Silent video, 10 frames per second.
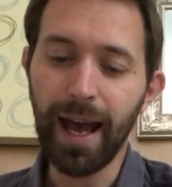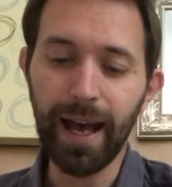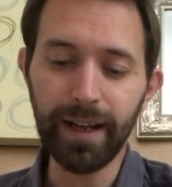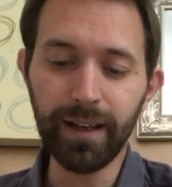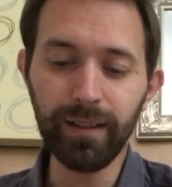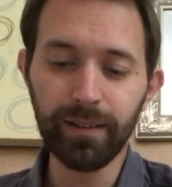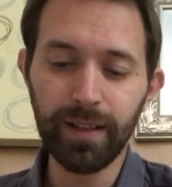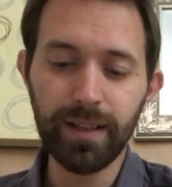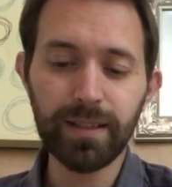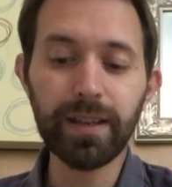Anna
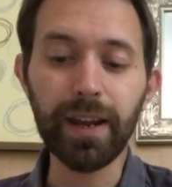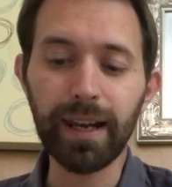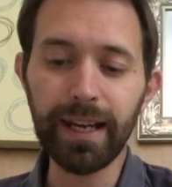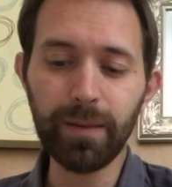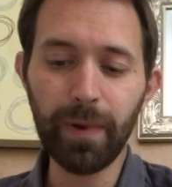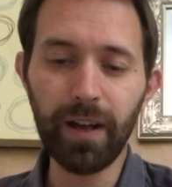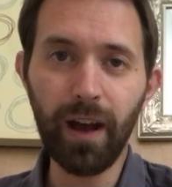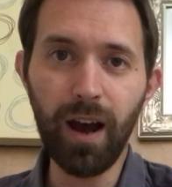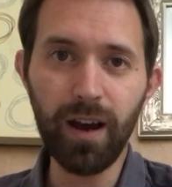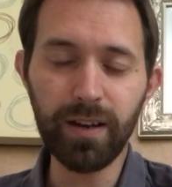turned Ladybird
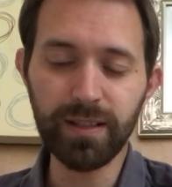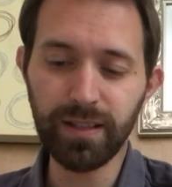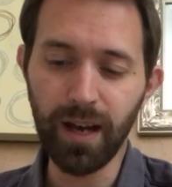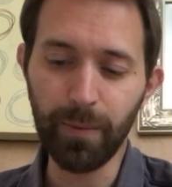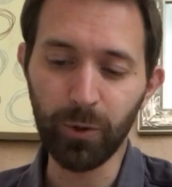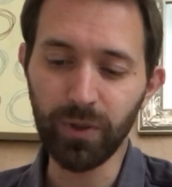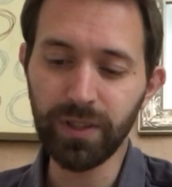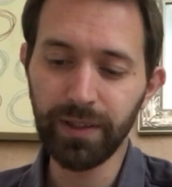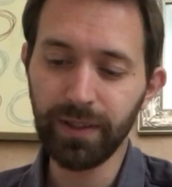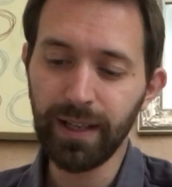hard starboard,
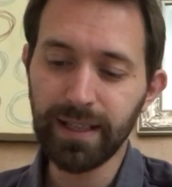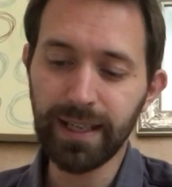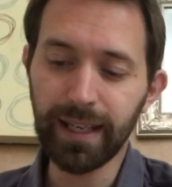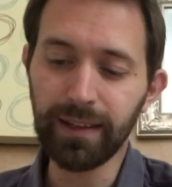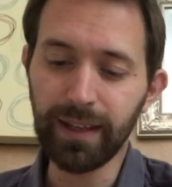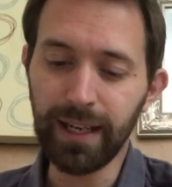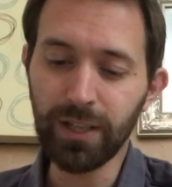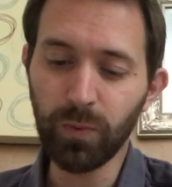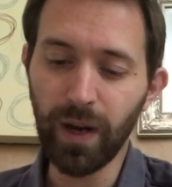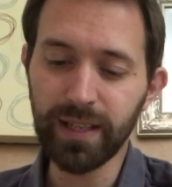taking the
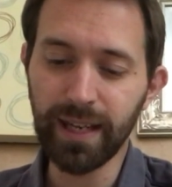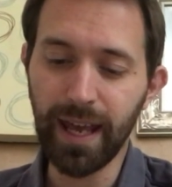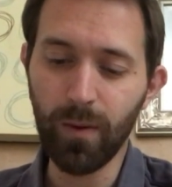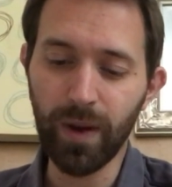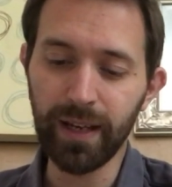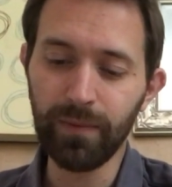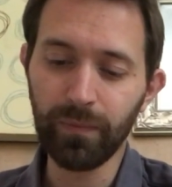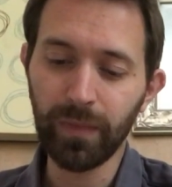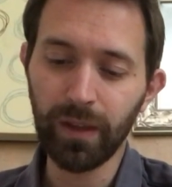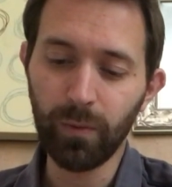east-west airway,
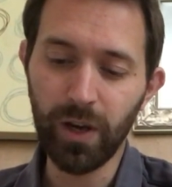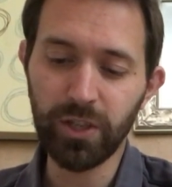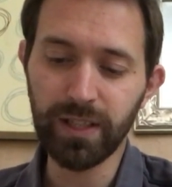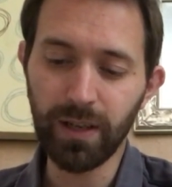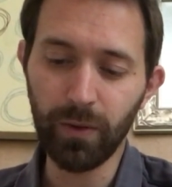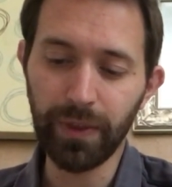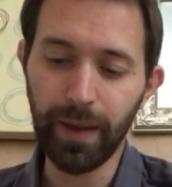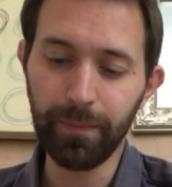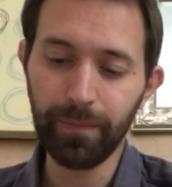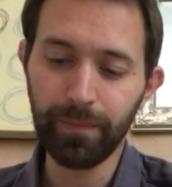where she told
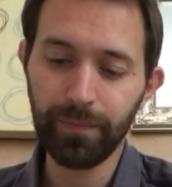them